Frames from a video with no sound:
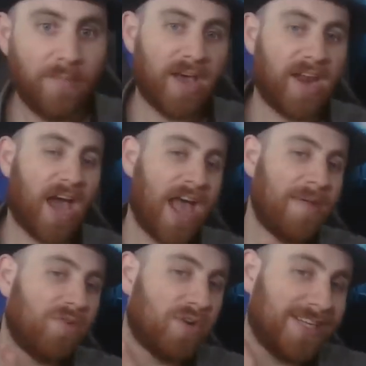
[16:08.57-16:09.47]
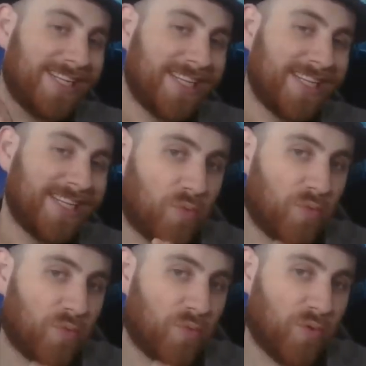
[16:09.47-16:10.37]
but I'm going to give
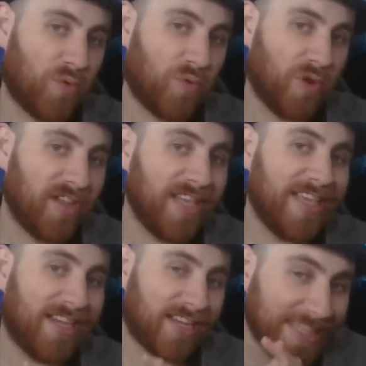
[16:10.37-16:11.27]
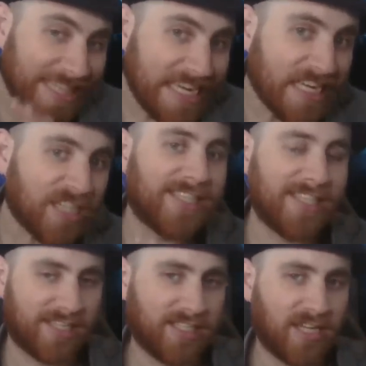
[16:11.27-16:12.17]
you a really clear
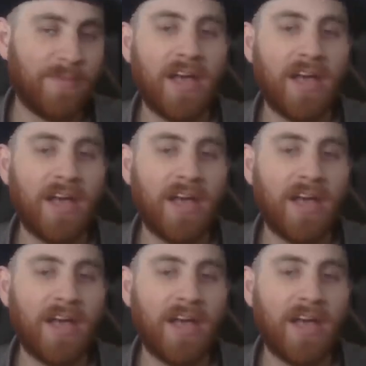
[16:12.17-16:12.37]
system,